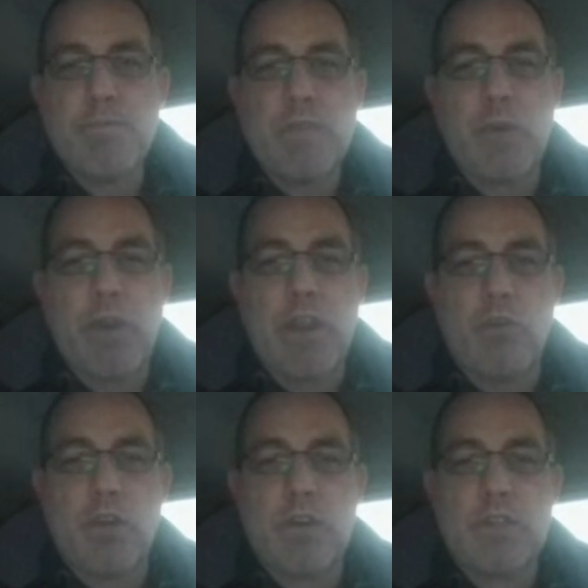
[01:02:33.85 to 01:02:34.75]
The way it
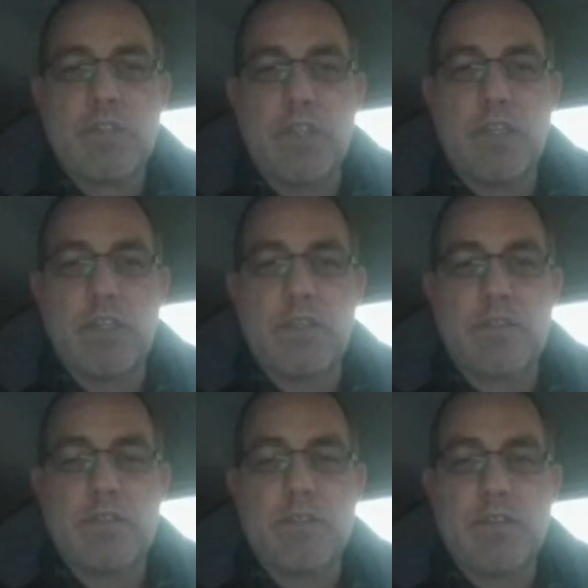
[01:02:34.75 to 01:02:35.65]
works
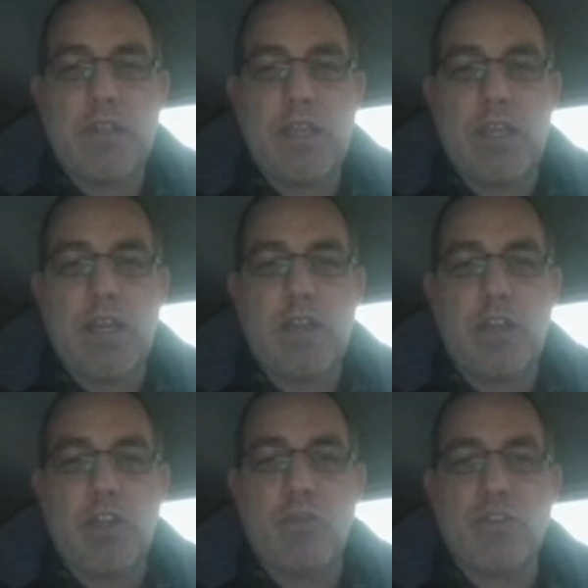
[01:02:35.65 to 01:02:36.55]
is it
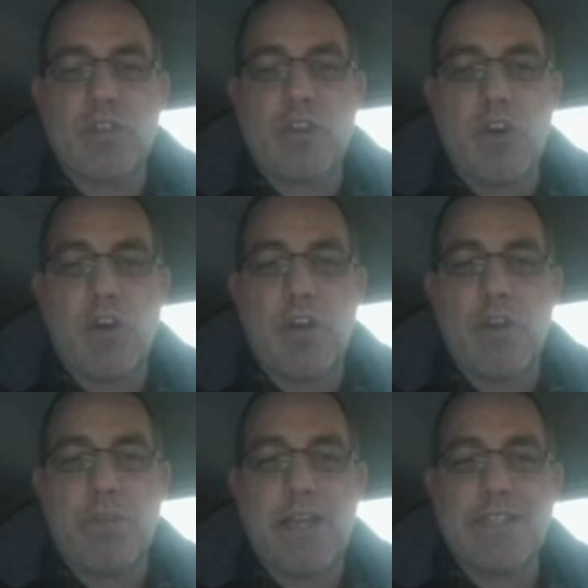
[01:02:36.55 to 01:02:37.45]
loads the car,
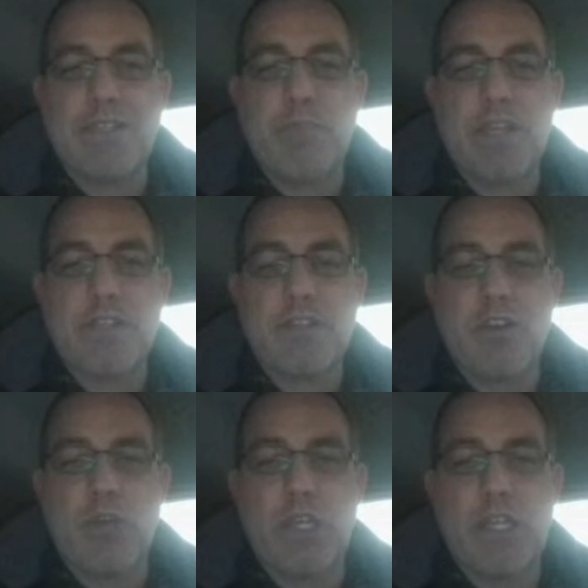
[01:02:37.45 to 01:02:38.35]
applies a base
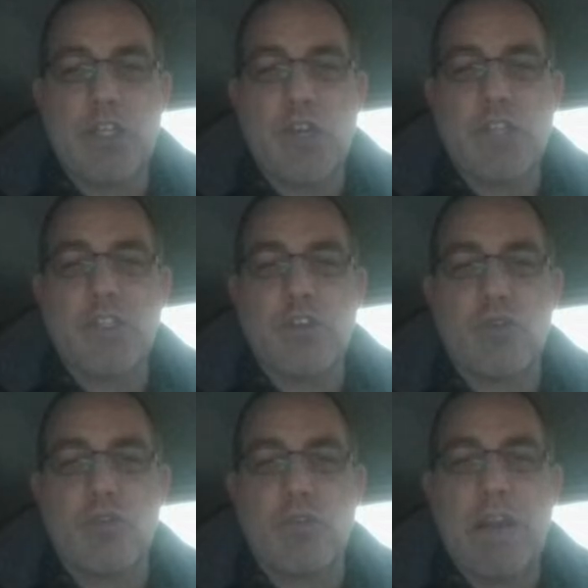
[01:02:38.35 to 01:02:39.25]
loading, and then tries to control
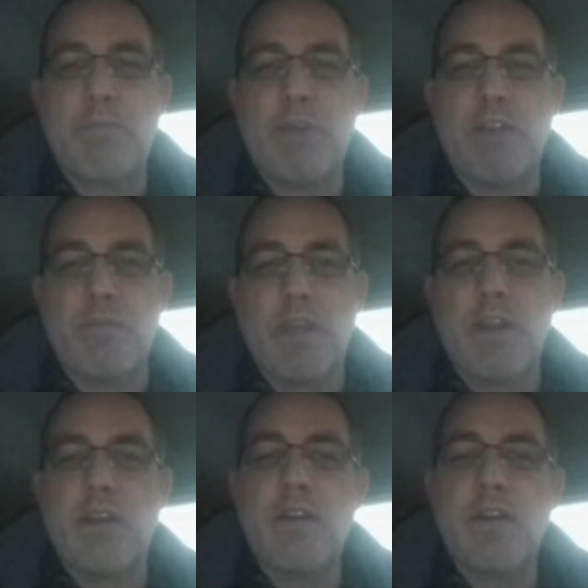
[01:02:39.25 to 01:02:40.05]
the ramp rate from there.